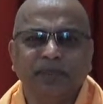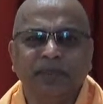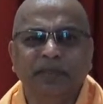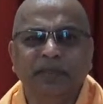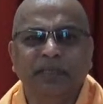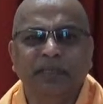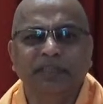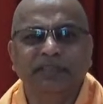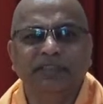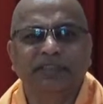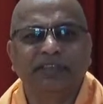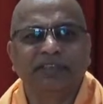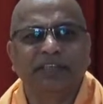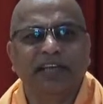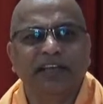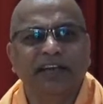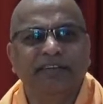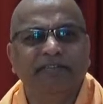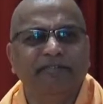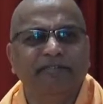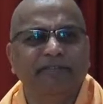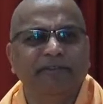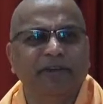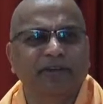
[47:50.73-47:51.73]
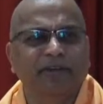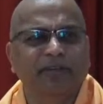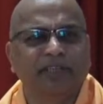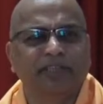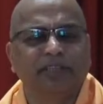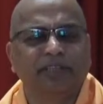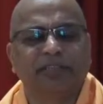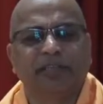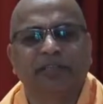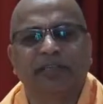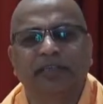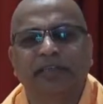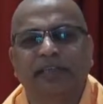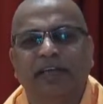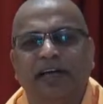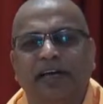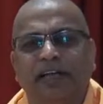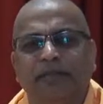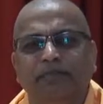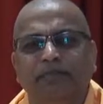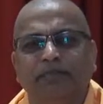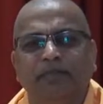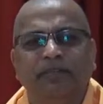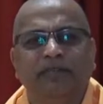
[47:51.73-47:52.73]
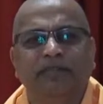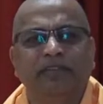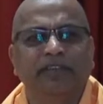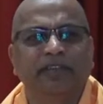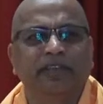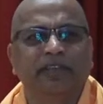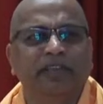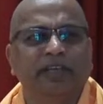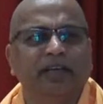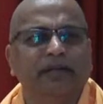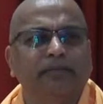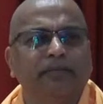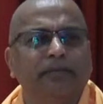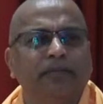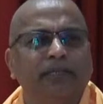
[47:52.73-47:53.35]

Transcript: then self-knowledge, Adhyatma Vidya,